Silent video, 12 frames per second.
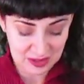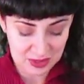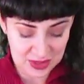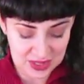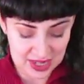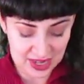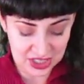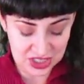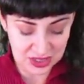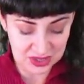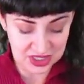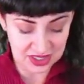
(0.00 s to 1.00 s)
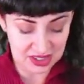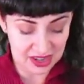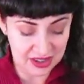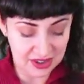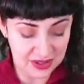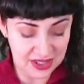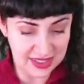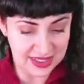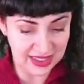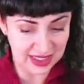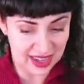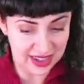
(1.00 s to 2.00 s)
pistachio gelato is
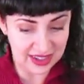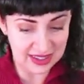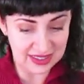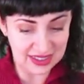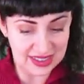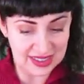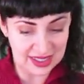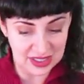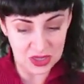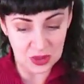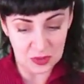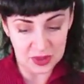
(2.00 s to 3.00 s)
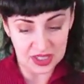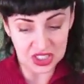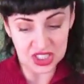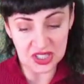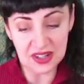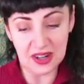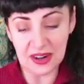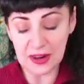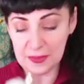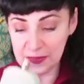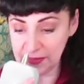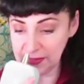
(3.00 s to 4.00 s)
like the sensual pink sugar,